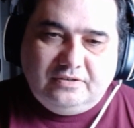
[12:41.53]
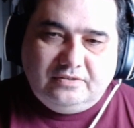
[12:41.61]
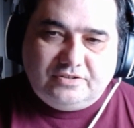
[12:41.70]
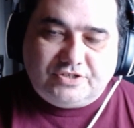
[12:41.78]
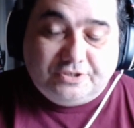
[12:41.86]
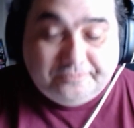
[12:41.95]

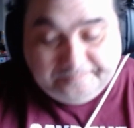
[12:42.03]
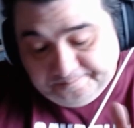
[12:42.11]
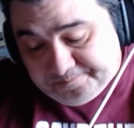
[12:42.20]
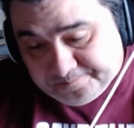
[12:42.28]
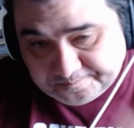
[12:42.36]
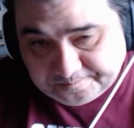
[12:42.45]
So
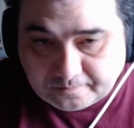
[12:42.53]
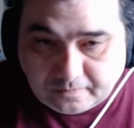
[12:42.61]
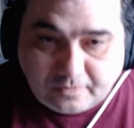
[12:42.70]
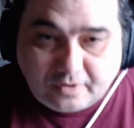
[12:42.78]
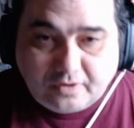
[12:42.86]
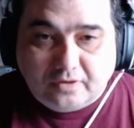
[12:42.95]

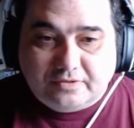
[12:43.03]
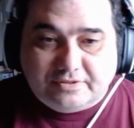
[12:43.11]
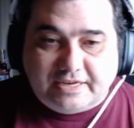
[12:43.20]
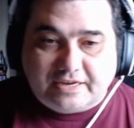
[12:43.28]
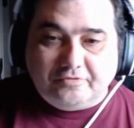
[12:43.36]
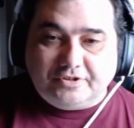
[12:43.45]

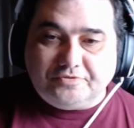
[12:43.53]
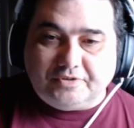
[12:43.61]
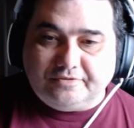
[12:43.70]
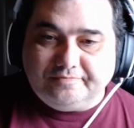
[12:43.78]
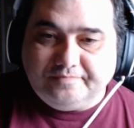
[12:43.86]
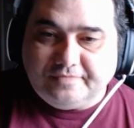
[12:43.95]
take what you
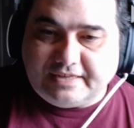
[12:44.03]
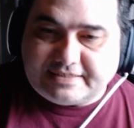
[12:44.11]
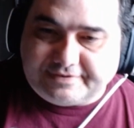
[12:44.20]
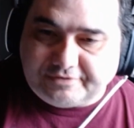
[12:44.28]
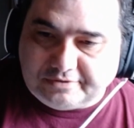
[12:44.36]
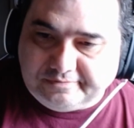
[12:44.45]
want. Thanks,
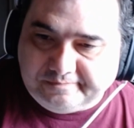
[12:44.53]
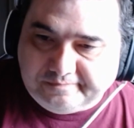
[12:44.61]
everyone.